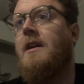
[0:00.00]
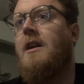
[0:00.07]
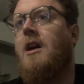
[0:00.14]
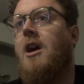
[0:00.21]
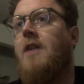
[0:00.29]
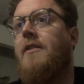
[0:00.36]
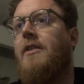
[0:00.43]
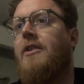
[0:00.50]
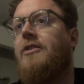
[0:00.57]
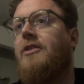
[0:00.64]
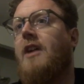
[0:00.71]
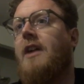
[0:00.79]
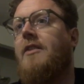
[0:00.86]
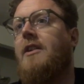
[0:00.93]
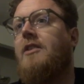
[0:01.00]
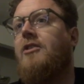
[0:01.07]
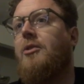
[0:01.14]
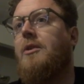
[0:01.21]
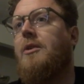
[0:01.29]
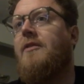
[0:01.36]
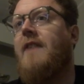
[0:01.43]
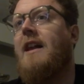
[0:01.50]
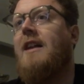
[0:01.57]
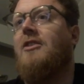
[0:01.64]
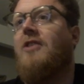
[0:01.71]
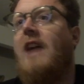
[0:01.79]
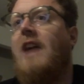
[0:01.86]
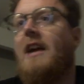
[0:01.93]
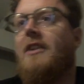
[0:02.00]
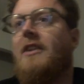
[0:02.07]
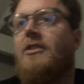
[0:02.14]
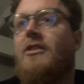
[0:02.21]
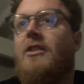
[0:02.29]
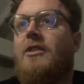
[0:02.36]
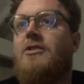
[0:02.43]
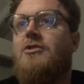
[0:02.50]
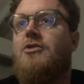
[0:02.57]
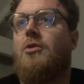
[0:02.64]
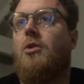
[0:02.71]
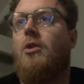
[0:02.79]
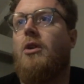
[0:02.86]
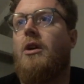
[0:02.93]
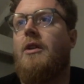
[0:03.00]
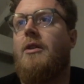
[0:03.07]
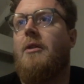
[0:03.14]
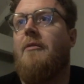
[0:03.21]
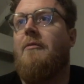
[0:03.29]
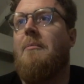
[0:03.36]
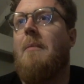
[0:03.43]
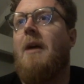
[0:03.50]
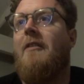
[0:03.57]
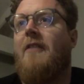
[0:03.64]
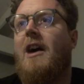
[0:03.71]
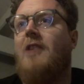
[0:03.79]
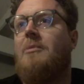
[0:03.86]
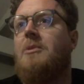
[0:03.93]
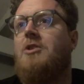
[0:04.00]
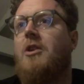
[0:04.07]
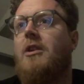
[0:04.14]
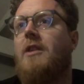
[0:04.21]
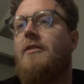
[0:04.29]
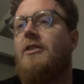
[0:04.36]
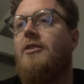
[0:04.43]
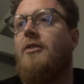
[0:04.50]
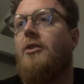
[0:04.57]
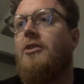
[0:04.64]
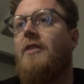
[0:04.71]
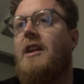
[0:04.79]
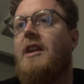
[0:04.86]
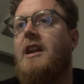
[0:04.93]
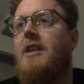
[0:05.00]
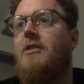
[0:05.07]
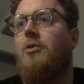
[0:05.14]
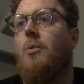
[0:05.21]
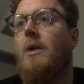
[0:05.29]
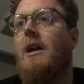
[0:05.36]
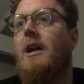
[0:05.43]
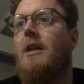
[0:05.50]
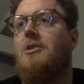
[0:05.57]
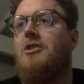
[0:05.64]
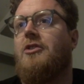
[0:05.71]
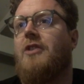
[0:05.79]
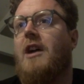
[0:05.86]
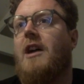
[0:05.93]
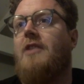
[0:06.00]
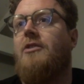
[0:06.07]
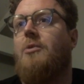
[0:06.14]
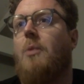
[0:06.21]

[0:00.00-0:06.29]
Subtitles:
Over this side, these three Valiant tanks draw the vast majority of his force over here as well, which is nice.